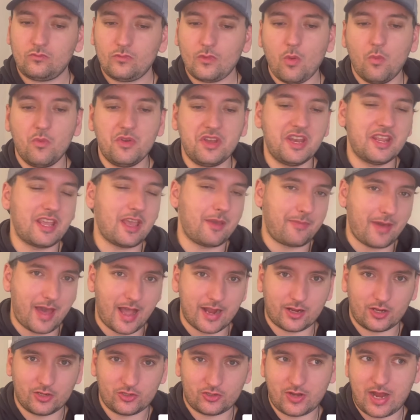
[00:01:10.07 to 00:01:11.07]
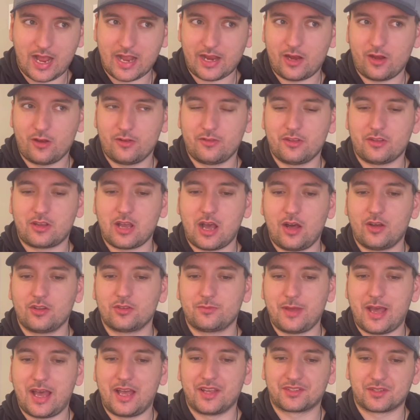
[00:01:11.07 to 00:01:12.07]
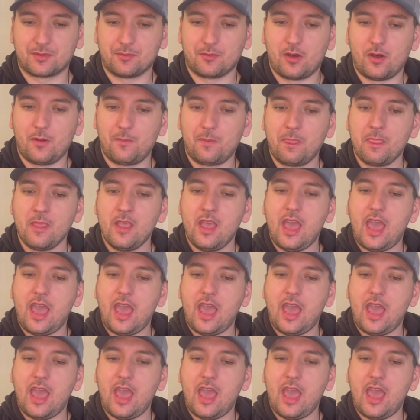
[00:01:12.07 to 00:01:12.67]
We need to get back on track here in the college basketball.